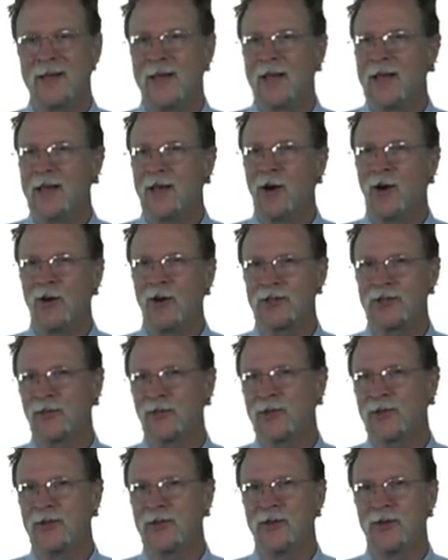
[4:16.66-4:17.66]
And
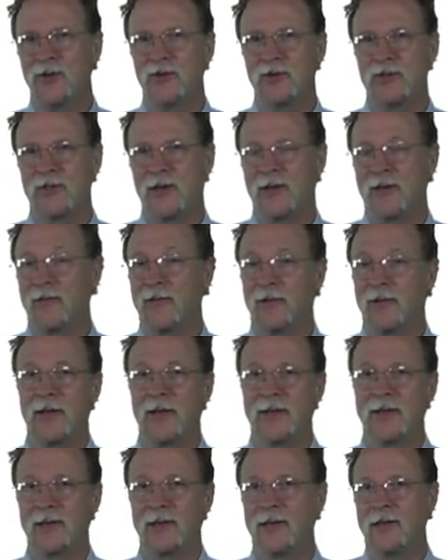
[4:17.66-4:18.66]
also in the news,
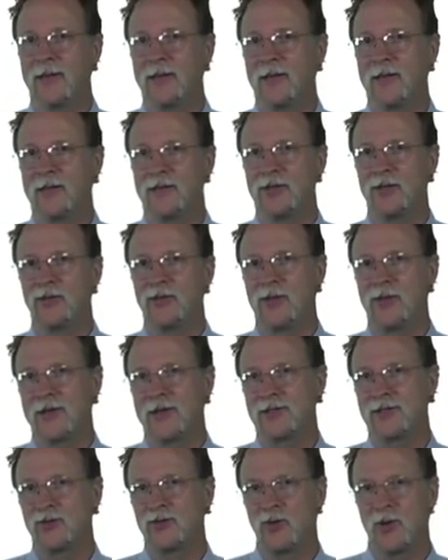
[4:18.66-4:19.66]
lately in
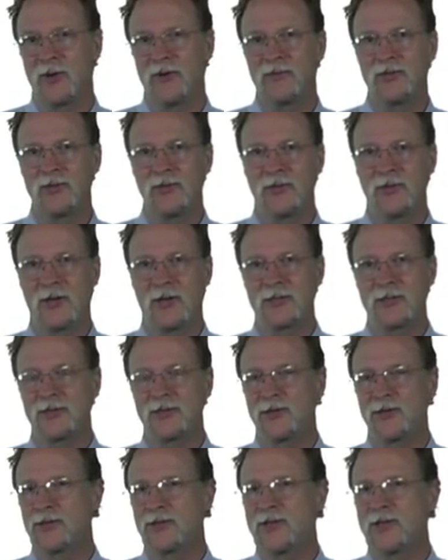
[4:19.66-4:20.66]
2012 and
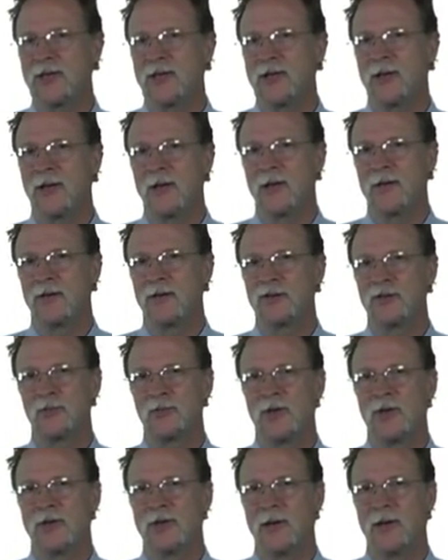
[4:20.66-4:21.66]
2013, there's
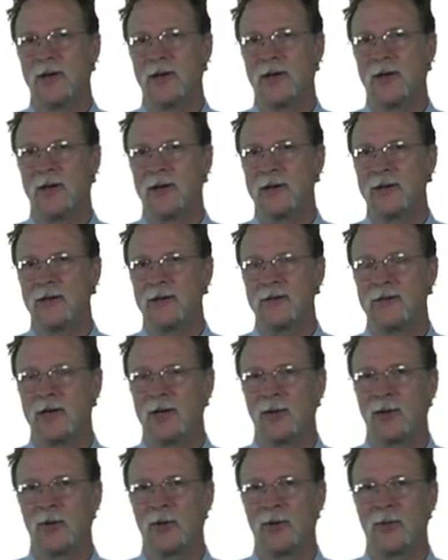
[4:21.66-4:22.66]
been a
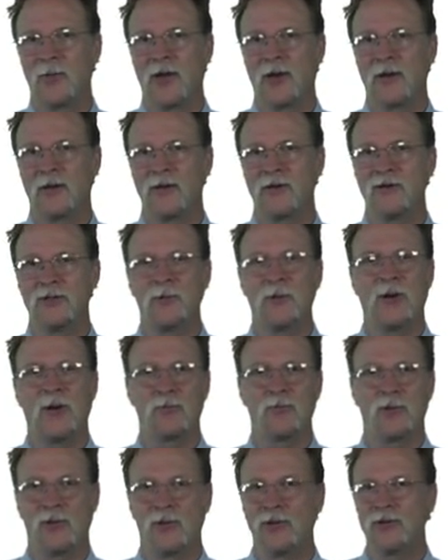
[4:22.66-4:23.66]
terrible amount of news
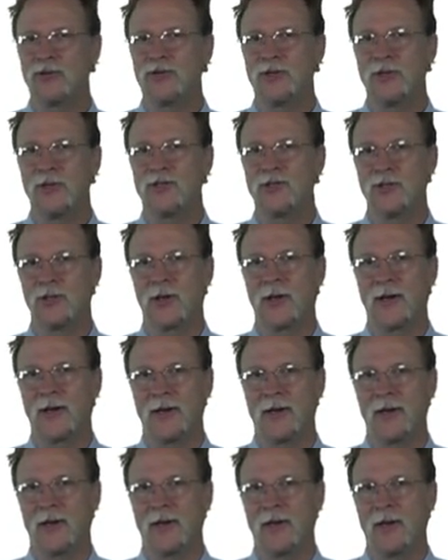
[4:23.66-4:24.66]
about pollution in
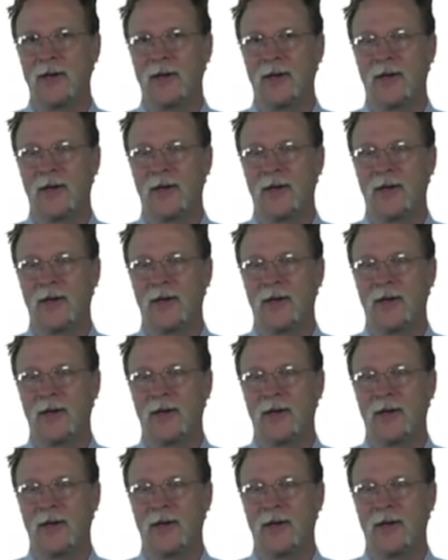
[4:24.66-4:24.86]
China.